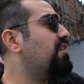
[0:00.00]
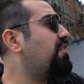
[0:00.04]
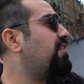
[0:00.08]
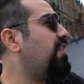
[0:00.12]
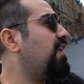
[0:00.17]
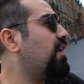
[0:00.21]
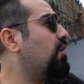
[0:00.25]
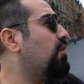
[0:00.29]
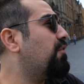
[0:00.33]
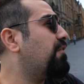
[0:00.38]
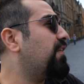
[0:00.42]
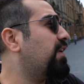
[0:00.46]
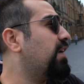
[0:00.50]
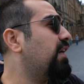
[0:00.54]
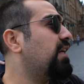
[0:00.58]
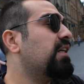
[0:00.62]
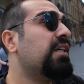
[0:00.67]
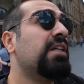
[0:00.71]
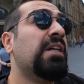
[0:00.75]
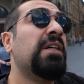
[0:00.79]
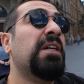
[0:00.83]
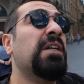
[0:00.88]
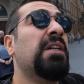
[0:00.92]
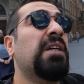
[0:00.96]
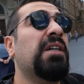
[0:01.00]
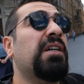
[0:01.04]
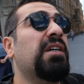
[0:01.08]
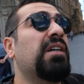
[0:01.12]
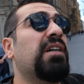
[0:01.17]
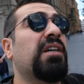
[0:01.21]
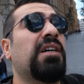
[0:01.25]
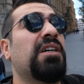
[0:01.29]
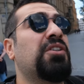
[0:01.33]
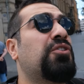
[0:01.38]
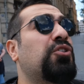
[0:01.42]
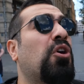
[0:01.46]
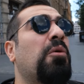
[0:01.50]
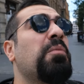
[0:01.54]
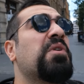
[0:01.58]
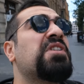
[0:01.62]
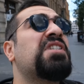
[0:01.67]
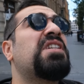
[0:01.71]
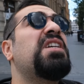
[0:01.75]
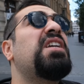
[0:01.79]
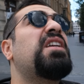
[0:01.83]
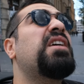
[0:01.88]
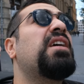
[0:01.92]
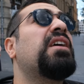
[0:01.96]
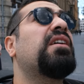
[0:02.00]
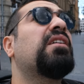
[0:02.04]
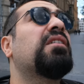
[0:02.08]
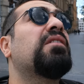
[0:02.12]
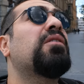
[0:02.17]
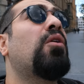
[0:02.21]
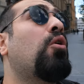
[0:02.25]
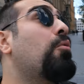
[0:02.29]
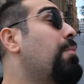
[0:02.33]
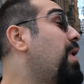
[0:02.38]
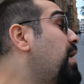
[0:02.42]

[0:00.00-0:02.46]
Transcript: thing of a, a German city or